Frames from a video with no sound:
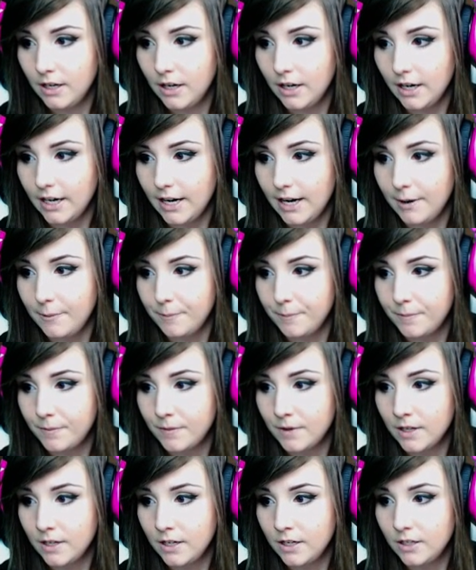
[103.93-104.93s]
Okay,
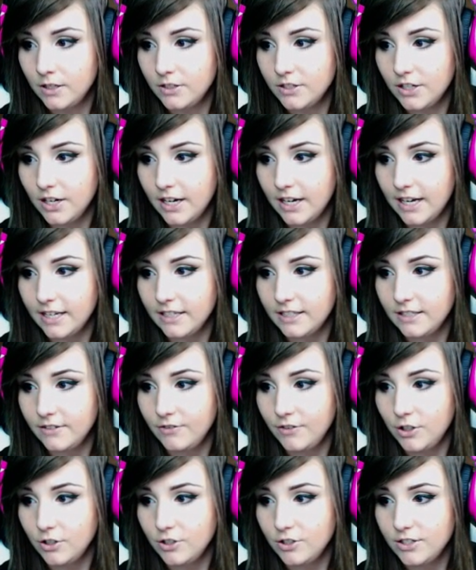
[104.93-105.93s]
so I guess
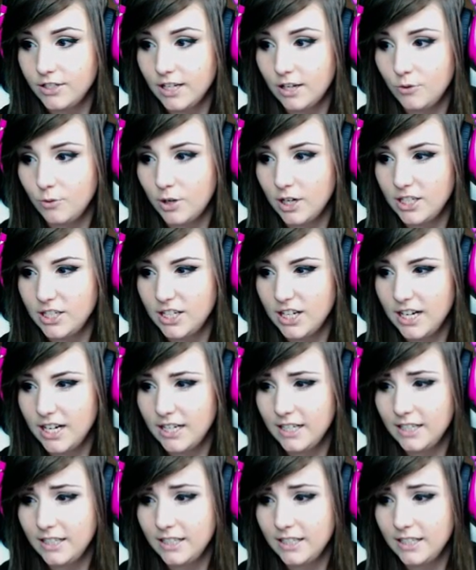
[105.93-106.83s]
if you're still watching,